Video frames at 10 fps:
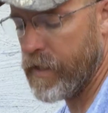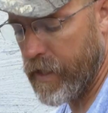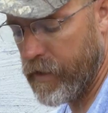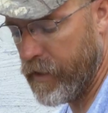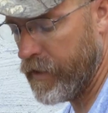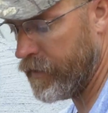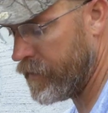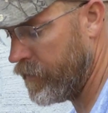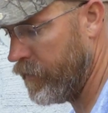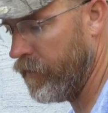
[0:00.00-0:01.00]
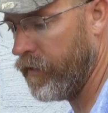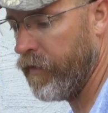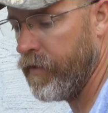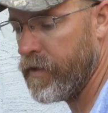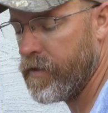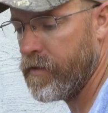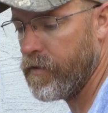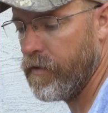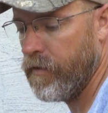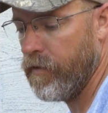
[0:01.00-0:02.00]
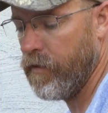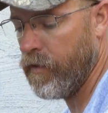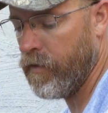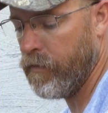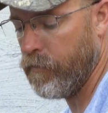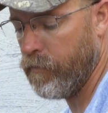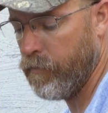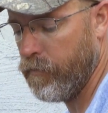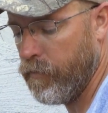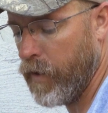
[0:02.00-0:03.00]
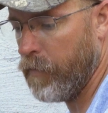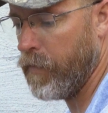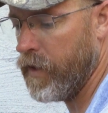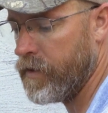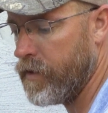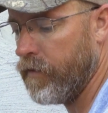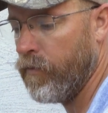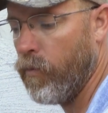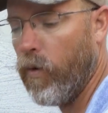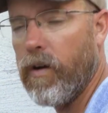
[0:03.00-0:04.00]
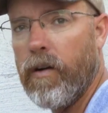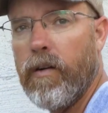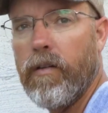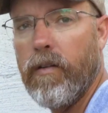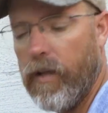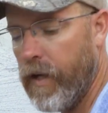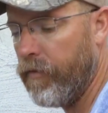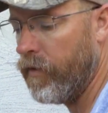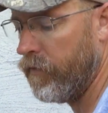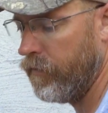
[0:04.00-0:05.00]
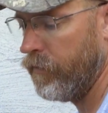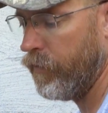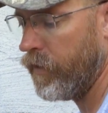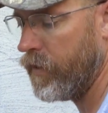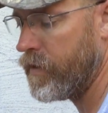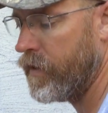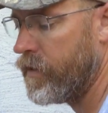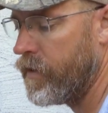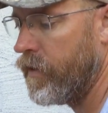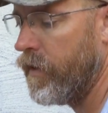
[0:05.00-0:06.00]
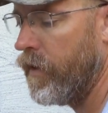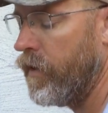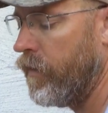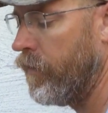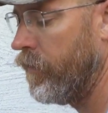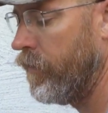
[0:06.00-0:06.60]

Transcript: satellites, it'll give us um, updates on water level with the sensor and then